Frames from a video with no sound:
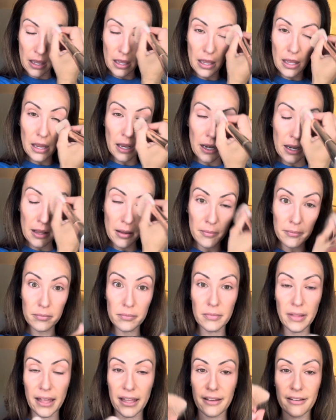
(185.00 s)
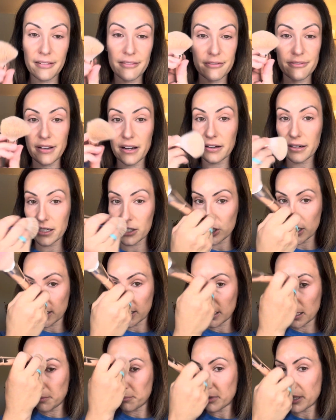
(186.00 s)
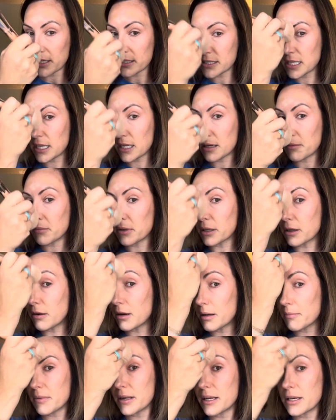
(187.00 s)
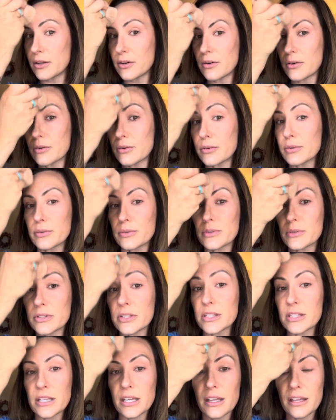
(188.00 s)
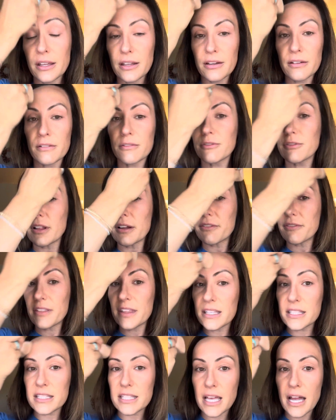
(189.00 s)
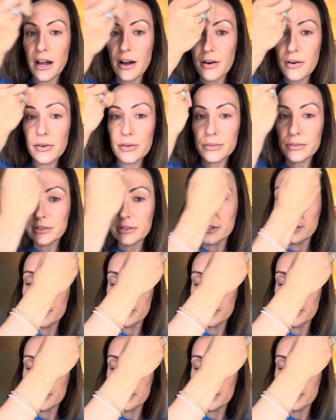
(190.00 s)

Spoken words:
And I'm like very gently pressing. I'm gonna go up my nose, fluff this out.